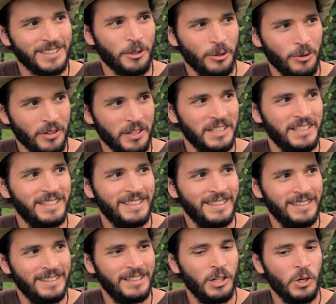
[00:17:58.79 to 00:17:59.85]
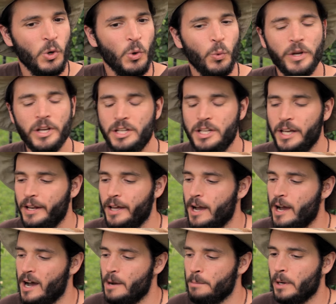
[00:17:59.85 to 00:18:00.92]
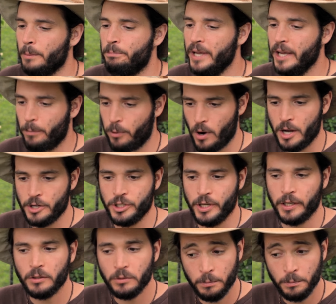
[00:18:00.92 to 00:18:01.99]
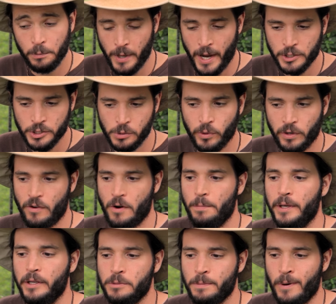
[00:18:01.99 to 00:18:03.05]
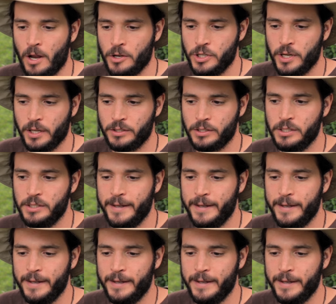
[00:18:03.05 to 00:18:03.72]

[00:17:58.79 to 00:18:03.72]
Totally. We did a big project, actually one of our biggest projects to